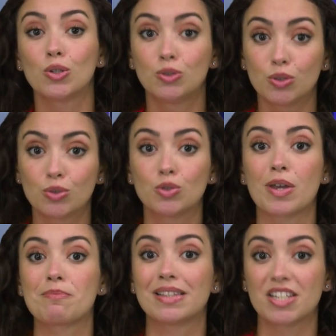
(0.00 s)
due to
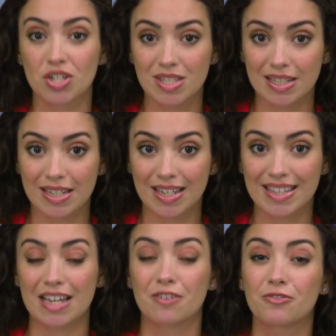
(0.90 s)
a malicious link
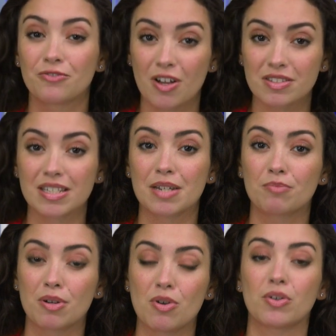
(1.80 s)
that falsely
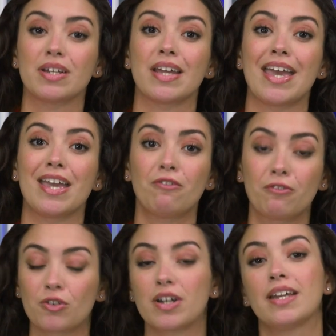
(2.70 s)
promoted a
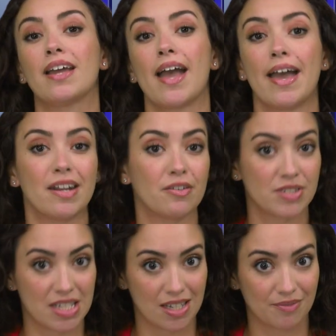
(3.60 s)
free
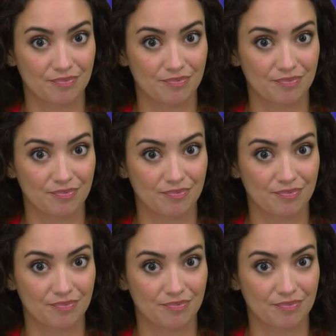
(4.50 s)
NFT.